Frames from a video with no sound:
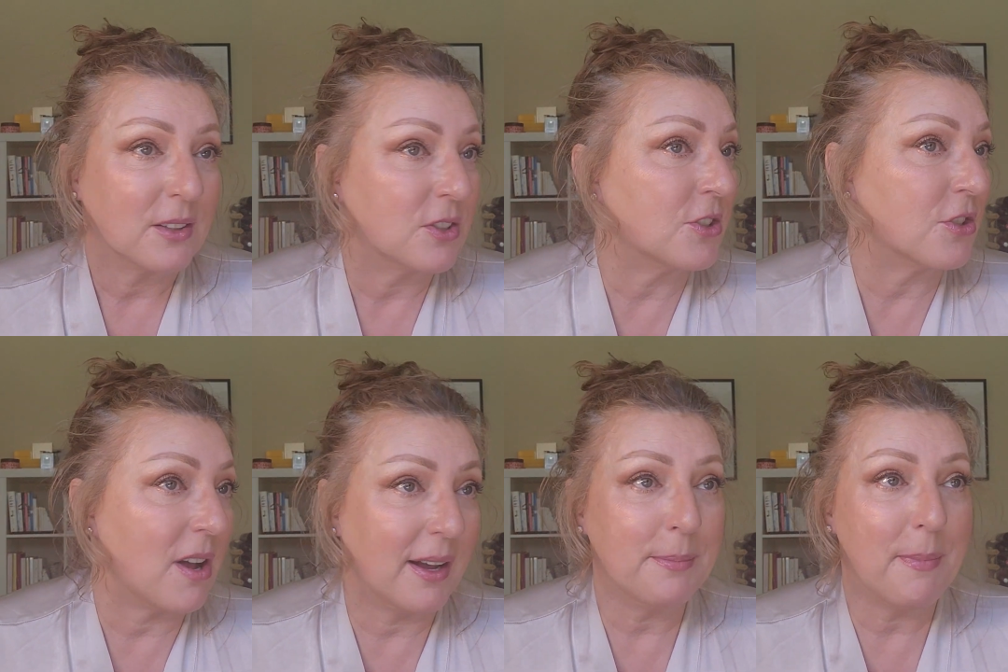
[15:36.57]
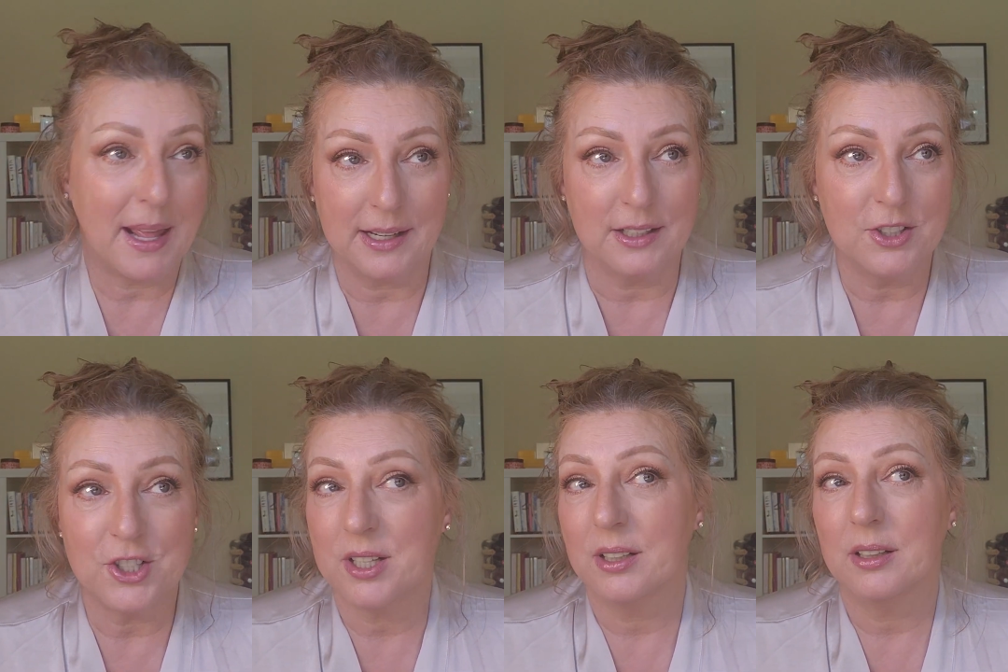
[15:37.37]
to try and
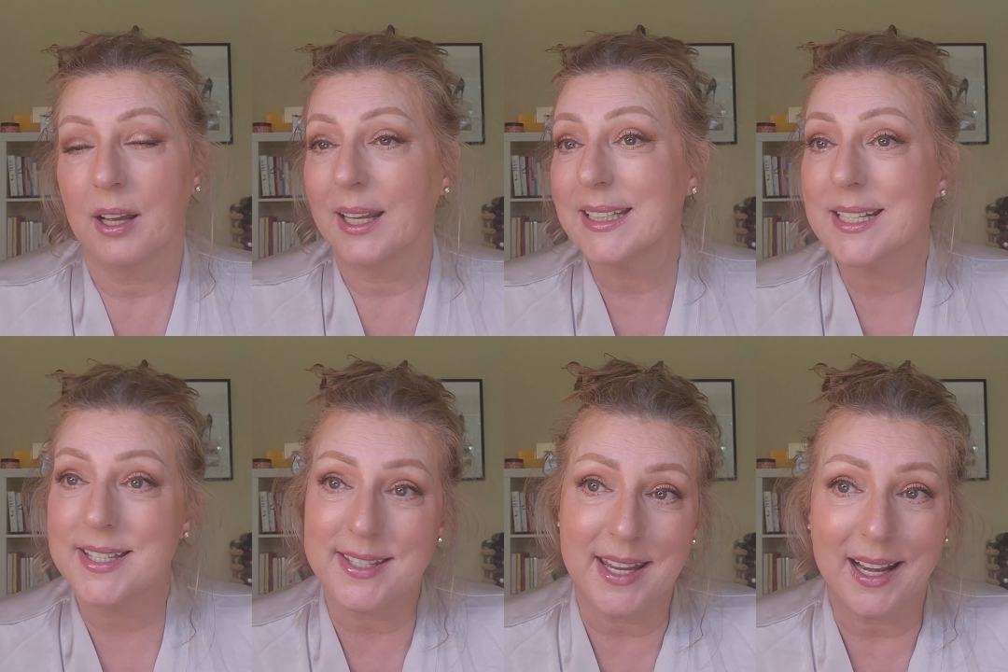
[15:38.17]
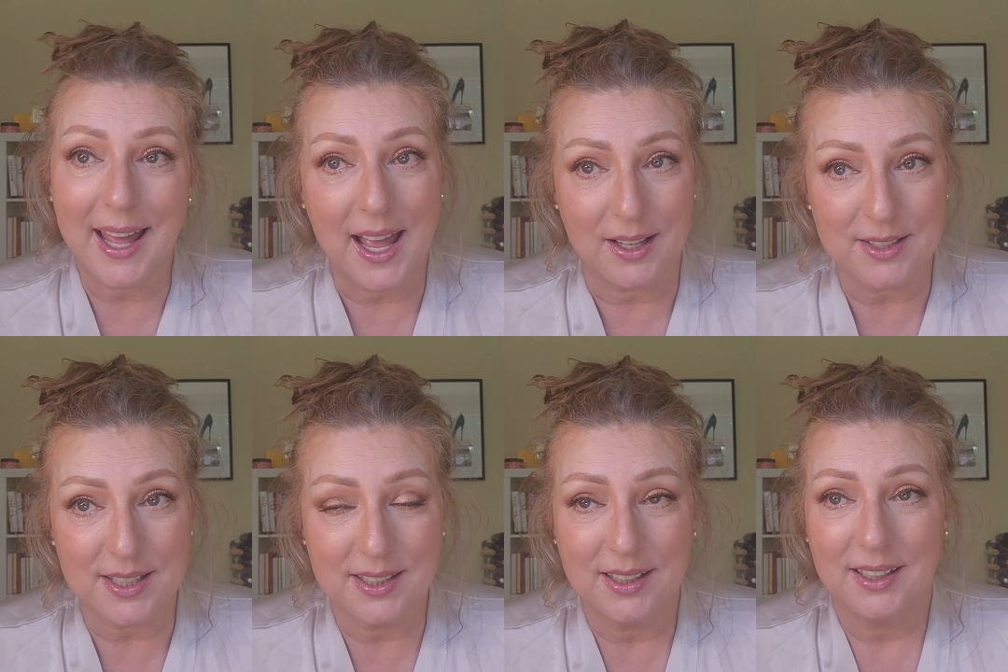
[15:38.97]
manage and conceal out